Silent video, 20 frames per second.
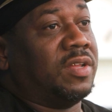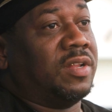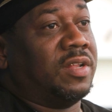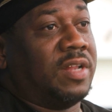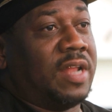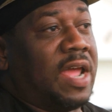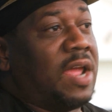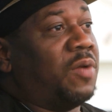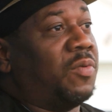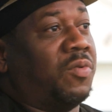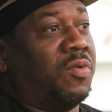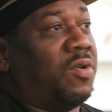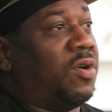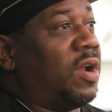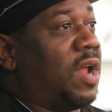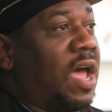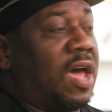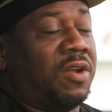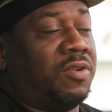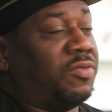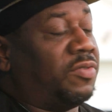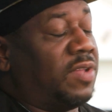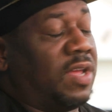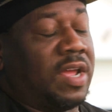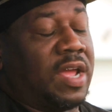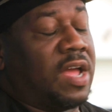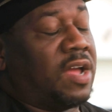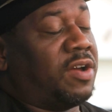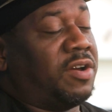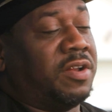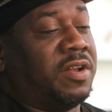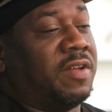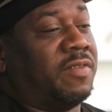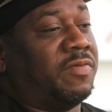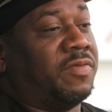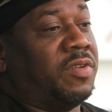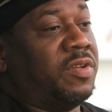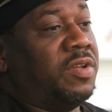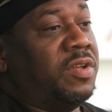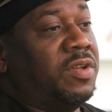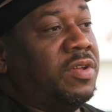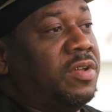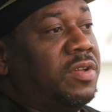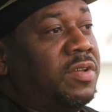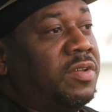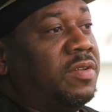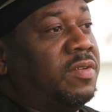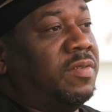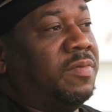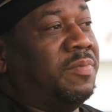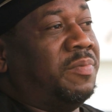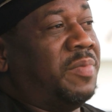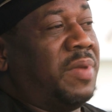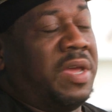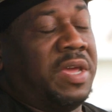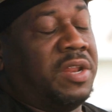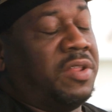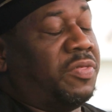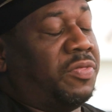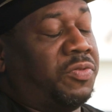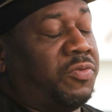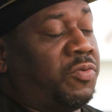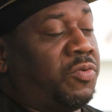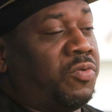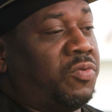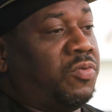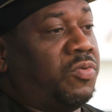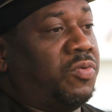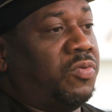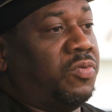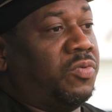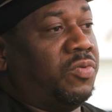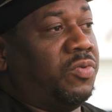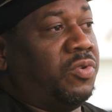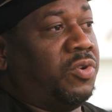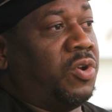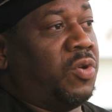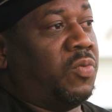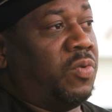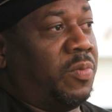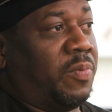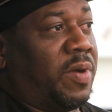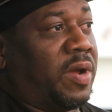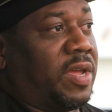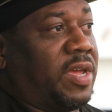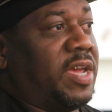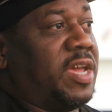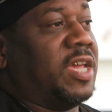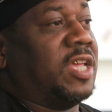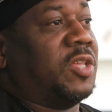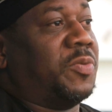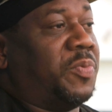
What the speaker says: the night ward, I don't think I could have made it through. You know, with my kids